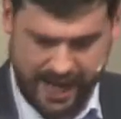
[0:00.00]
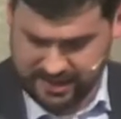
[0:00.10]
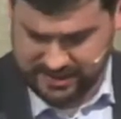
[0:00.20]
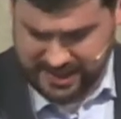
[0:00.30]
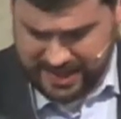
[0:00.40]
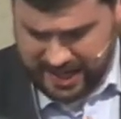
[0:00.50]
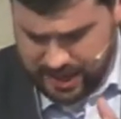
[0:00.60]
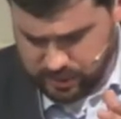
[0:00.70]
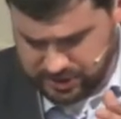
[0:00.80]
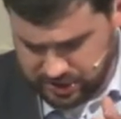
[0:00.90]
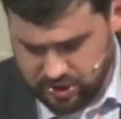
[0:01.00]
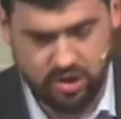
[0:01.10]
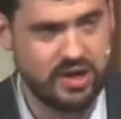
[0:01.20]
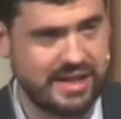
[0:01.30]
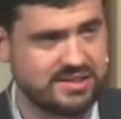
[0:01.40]
And it said that he was as
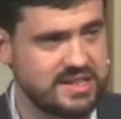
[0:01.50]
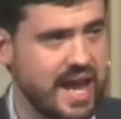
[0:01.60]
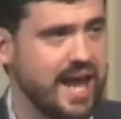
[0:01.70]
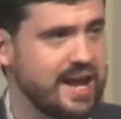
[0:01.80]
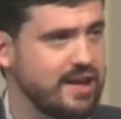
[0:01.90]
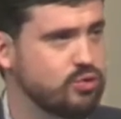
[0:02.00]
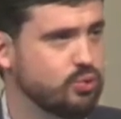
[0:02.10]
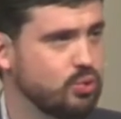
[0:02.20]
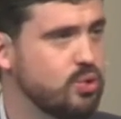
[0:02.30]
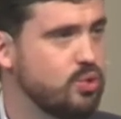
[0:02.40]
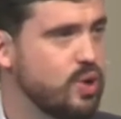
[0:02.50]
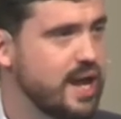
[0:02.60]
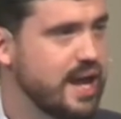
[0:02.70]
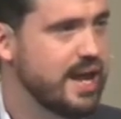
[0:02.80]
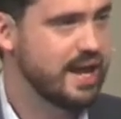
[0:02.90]
good as dead, and through
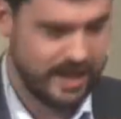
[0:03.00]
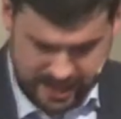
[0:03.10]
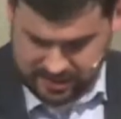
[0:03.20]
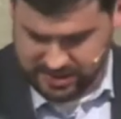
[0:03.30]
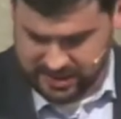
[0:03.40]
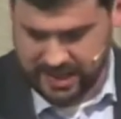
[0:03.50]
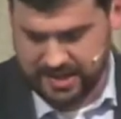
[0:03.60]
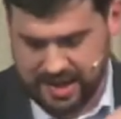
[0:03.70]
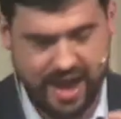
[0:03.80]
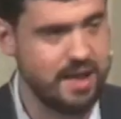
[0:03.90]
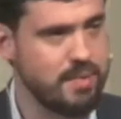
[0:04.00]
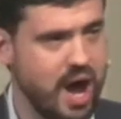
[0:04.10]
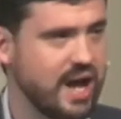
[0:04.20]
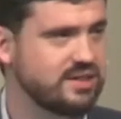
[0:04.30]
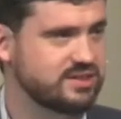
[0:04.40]
his seed came
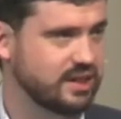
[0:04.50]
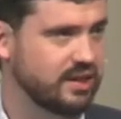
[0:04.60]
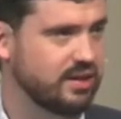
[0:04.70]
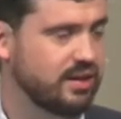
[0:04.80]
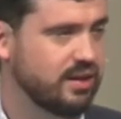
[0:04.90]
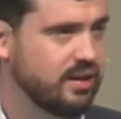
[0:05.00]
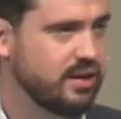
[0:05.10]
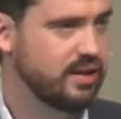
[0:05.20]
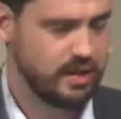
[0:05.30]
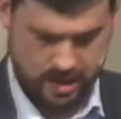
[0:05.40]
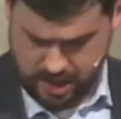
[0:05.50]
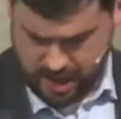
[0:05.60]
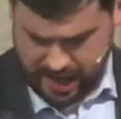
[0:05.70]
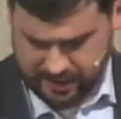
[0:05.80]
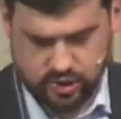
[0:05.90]
Isaac.
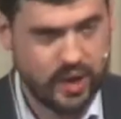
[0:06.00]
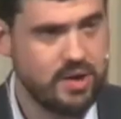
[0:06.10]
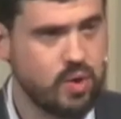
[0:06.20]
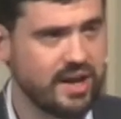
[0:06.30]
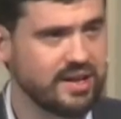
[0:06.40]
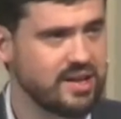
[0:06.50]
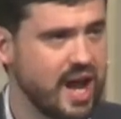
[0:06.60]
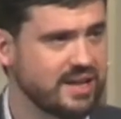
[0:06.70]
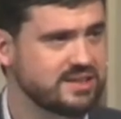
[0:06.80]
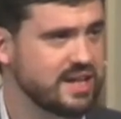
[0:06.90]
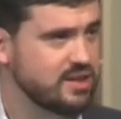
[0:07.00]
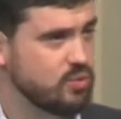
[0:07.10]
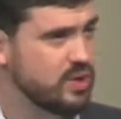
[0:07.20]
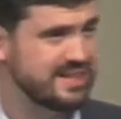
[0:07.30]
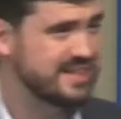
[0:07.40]
And so he recognized that
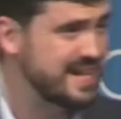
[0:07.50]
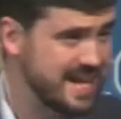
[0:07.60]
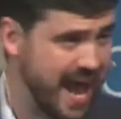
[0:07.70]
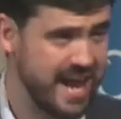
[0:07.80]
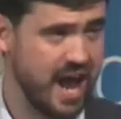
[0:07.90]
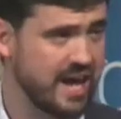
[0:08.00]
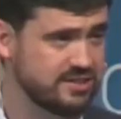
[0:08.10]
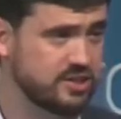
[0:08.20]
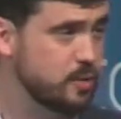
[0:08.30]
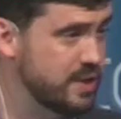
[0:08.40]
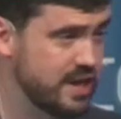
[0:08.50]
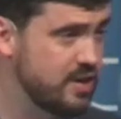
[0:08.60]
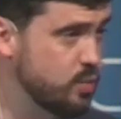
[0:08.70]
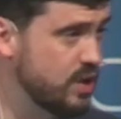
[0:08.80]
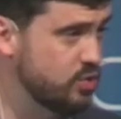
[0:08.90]
the reason he had Isaac to
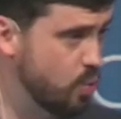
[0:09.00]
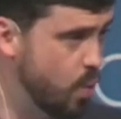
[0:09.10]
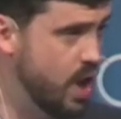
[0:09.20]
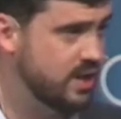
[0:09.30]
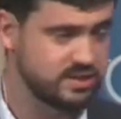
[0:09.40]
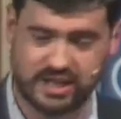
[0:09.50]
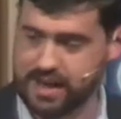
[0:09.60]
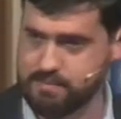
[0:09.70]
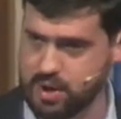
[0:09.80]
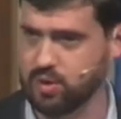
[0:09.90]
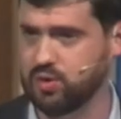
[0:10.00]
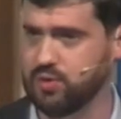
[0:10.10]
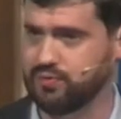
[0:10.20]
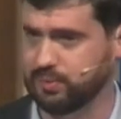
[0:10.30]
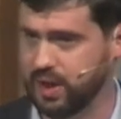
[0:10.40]
begin with was a
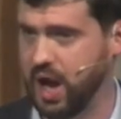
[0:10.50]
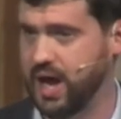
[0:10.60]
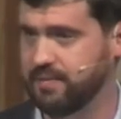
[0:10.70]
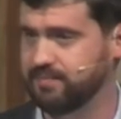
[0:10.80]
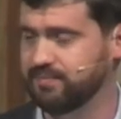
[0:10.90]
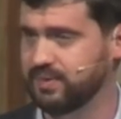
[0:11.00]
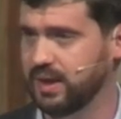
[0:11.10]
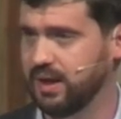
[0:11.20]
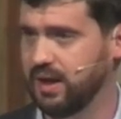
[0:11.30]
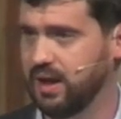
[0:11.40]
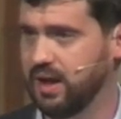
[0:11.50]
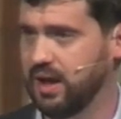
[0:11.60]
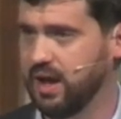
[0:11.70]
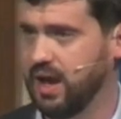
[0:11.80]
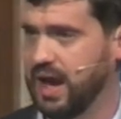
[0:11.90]
miracle from God.
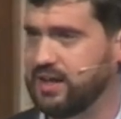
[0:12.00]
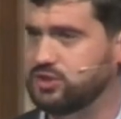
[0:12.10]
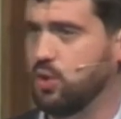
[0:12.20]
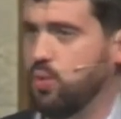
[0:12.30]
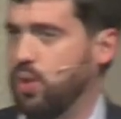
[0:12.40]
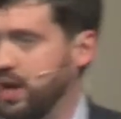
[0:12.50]
And so